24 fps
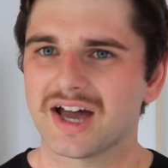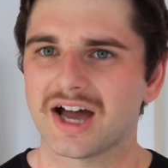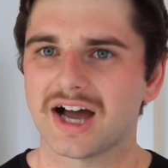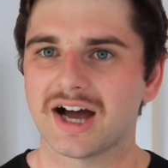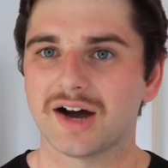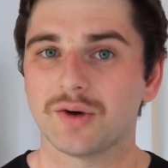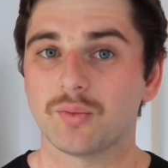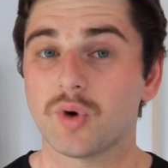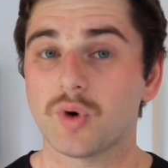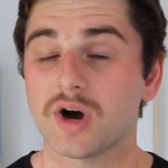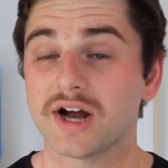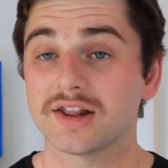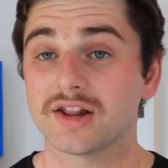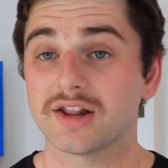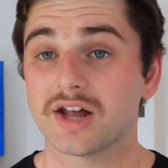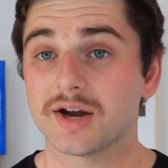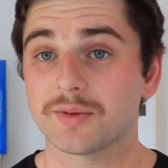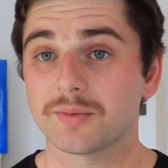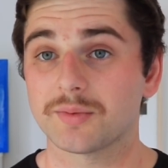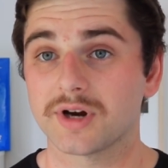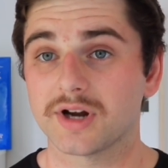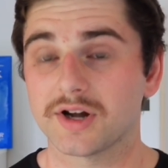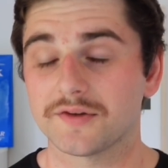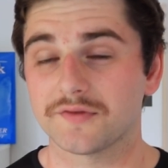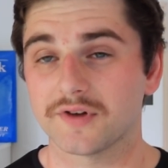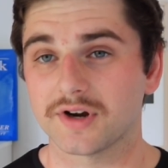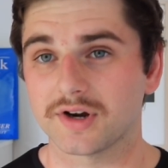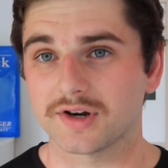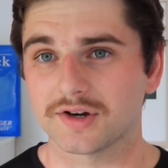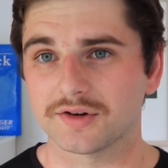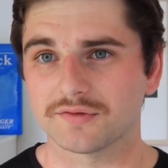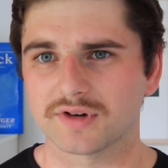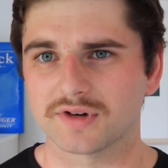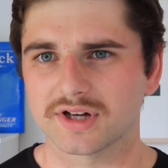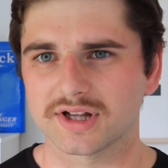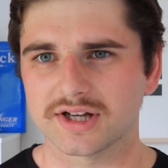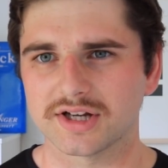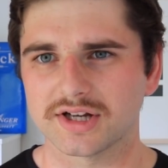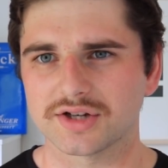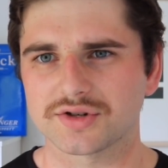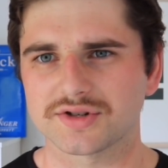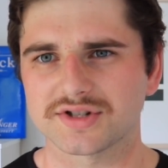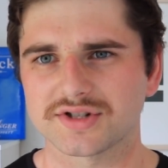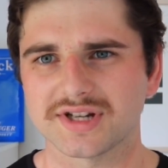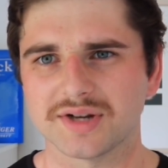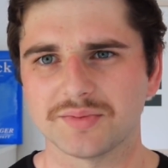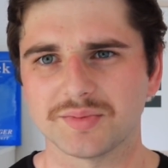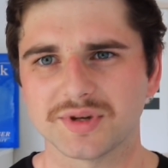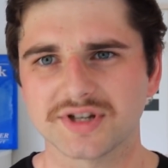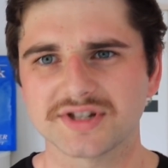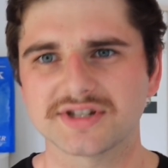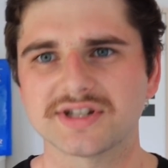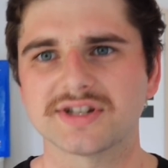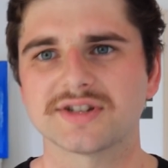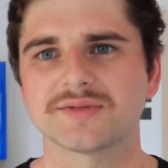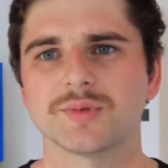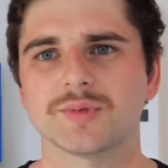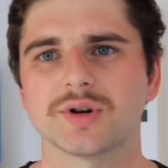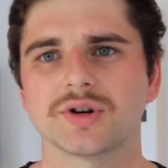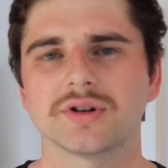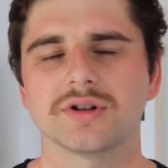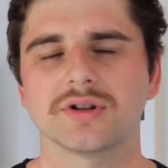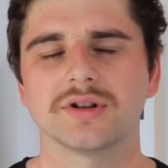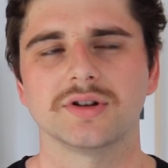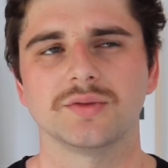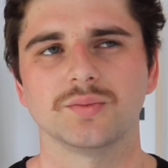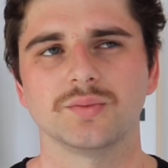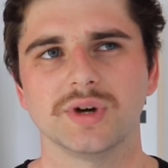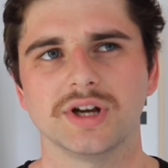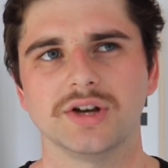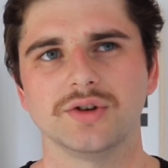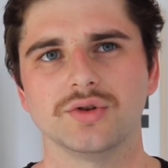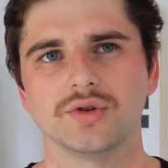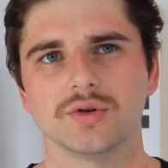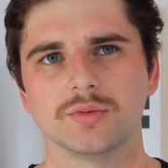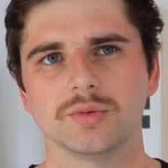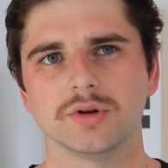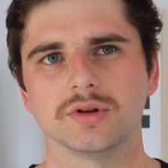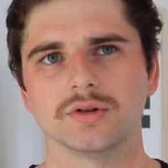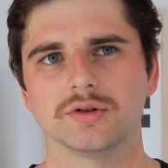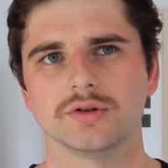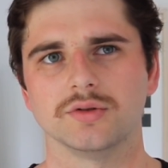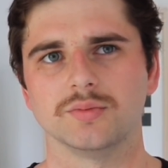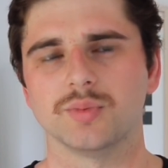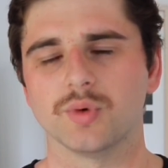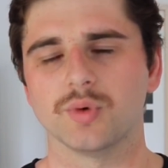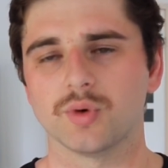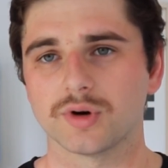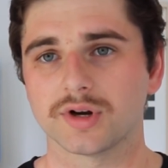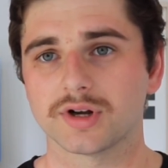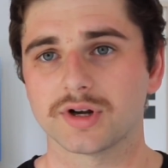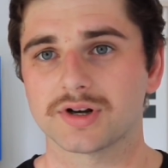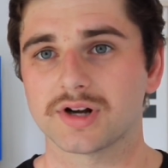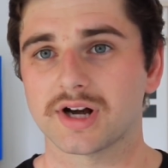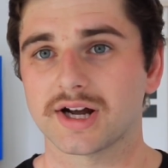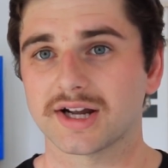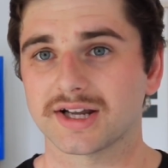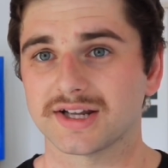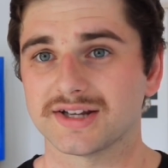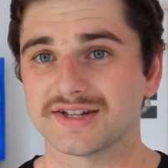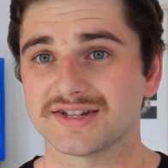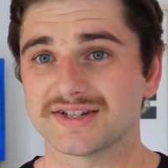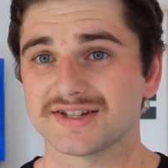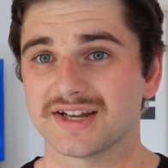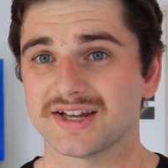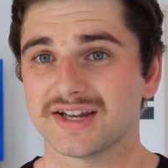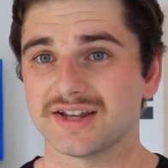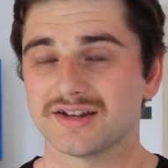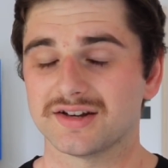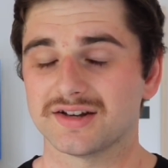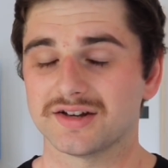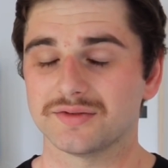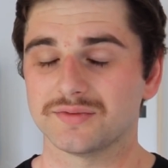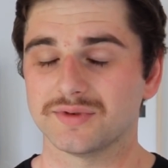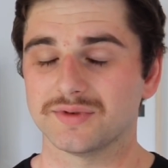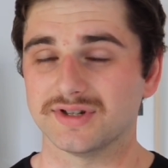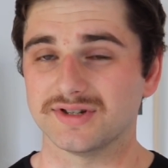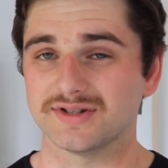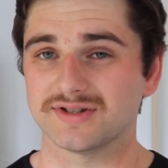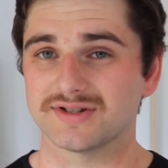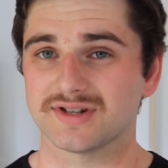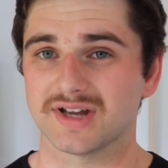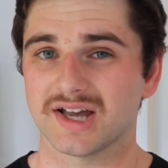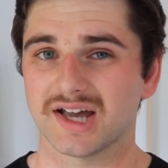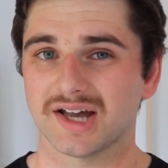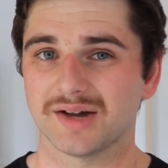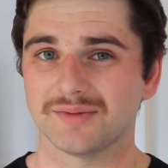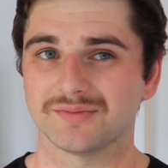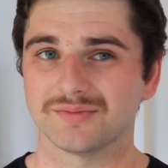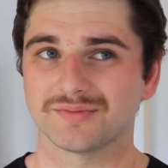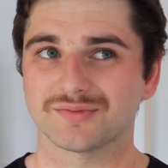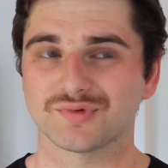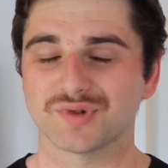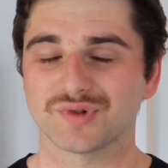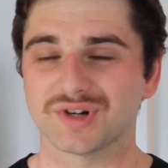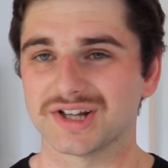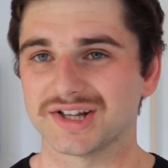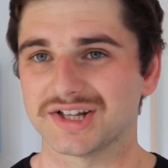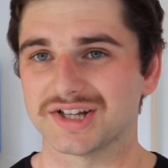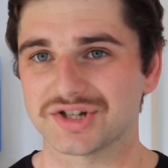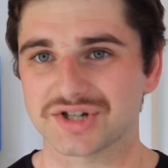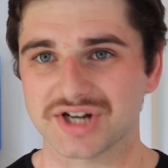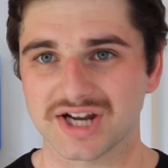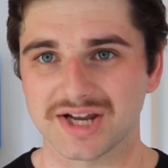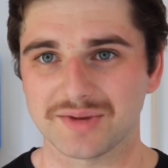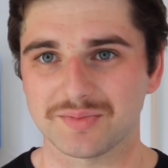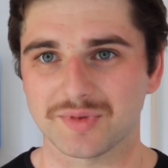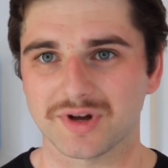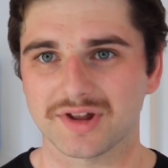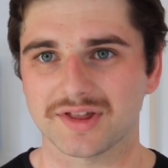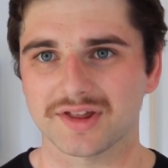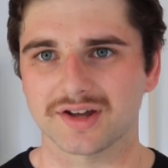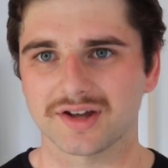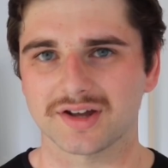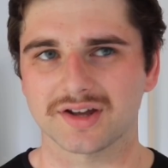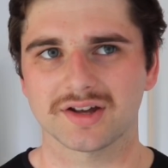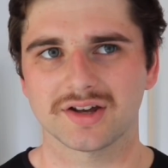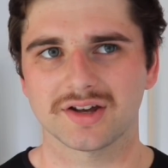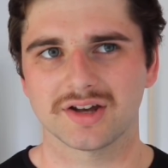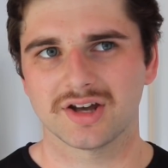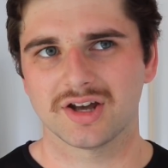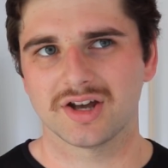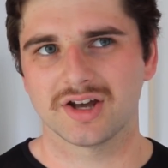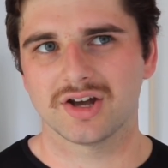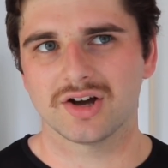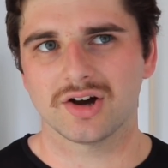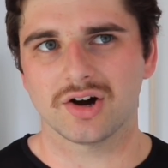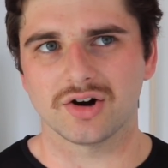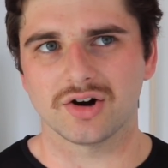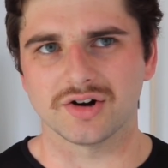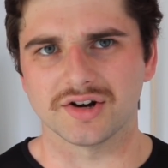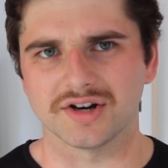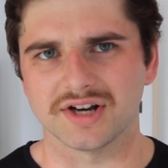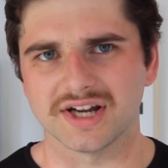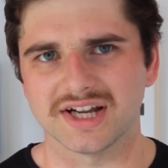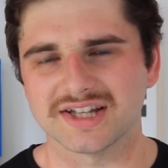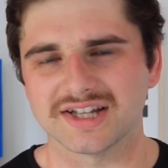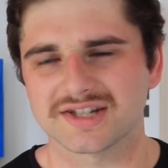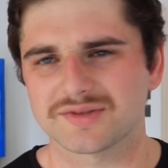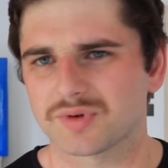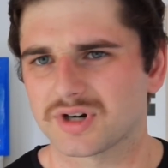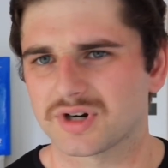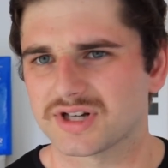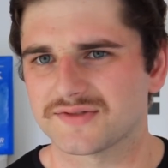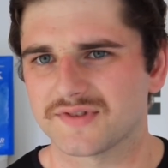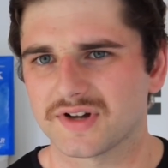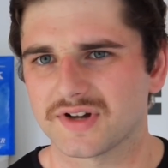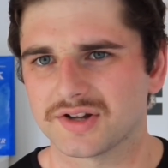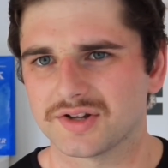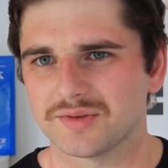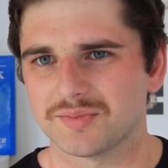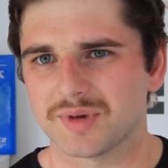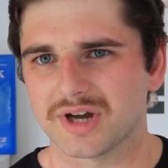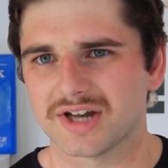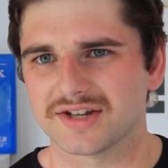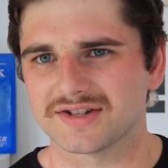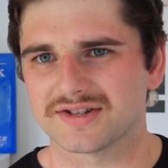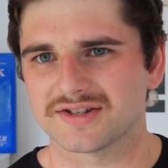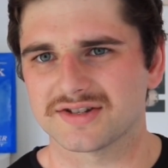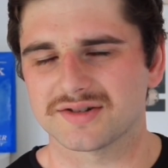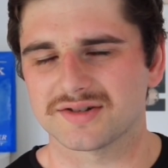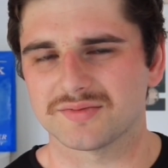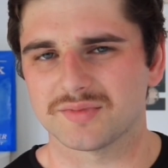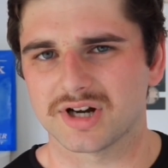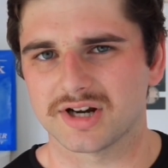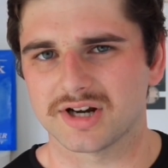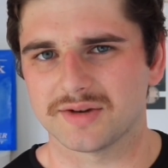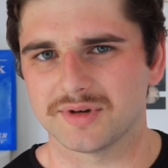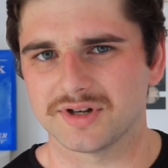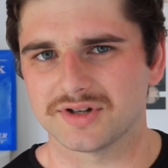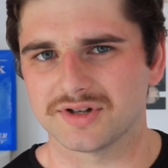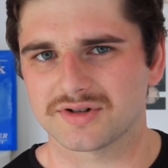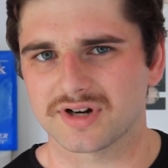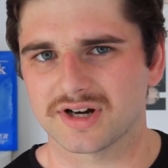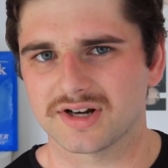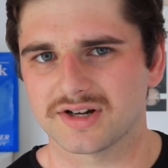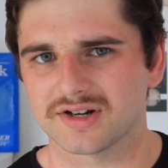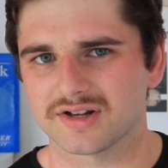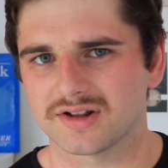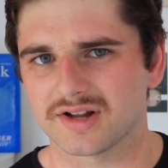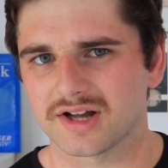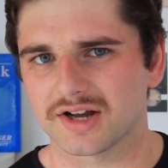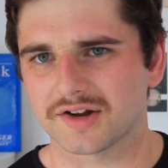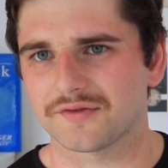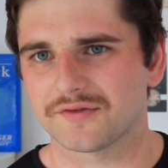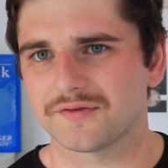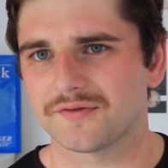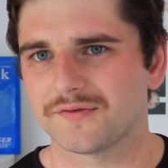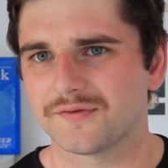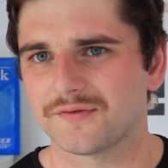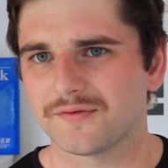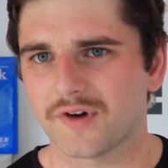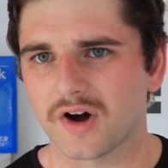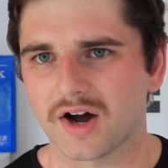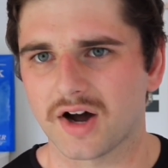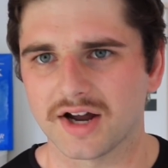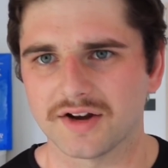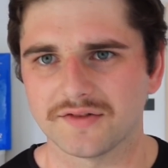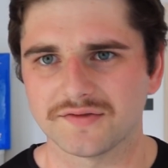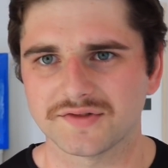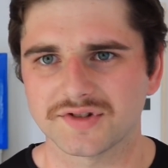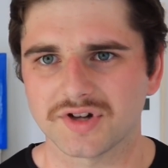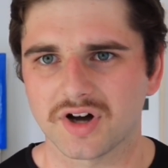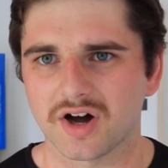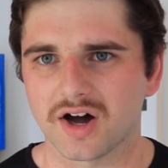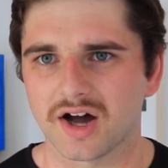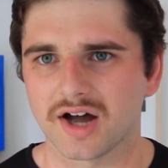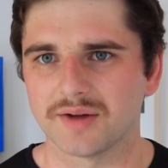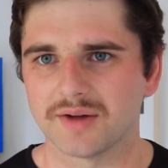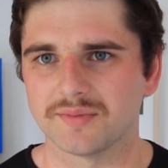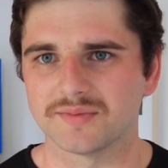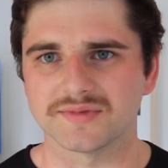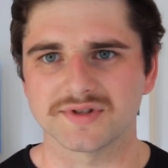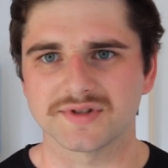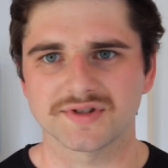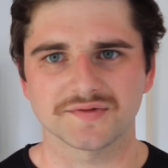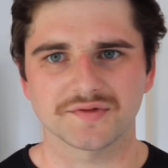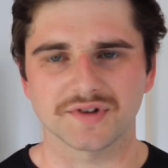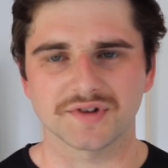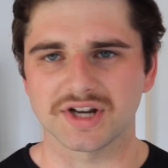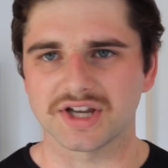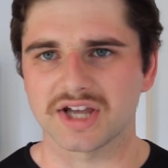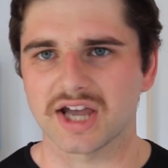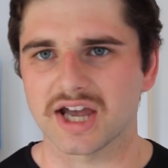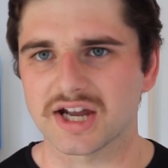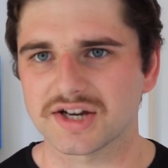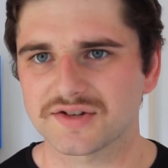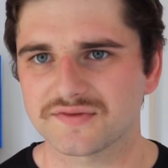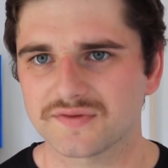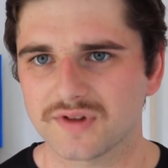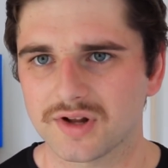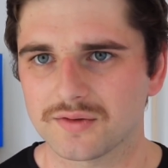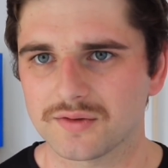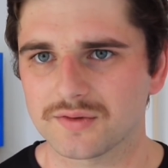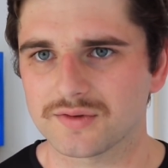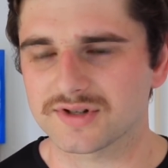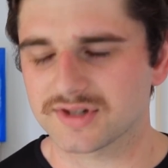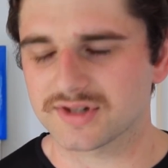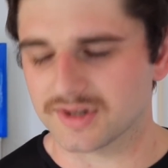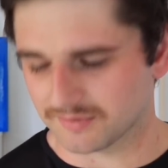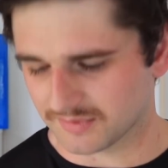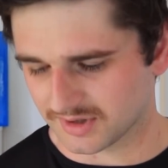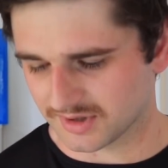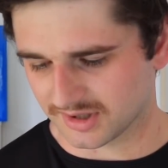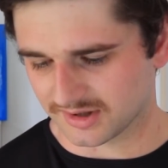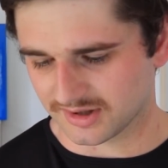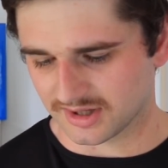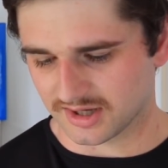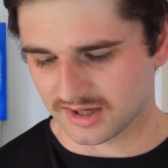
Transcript: Wine Library, I found a really interesting business model, and when Norbert Lou bought it, I can see that it was really cheap. I think on an enterprise value basis, it might have been trading at like 5 times free cash flow or something.